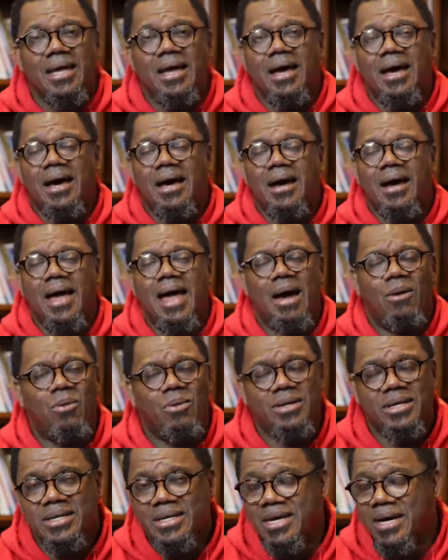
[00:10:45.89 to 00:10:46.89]
I
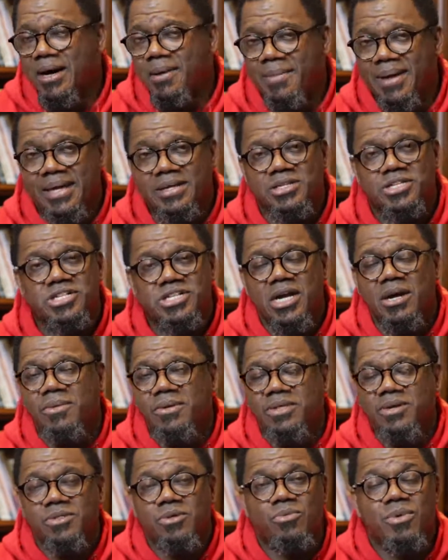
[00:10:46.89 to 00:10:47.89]
wanted to come and share
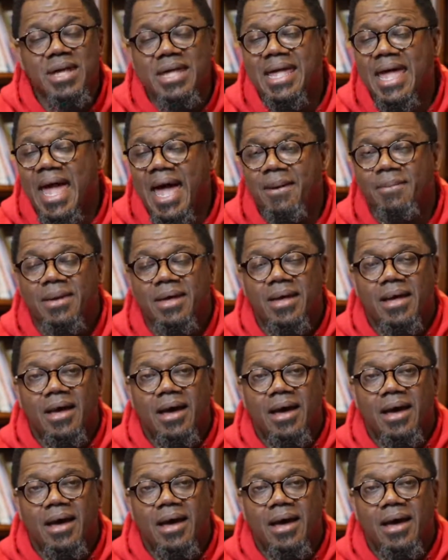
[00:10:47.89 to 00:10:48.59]
with you the recap.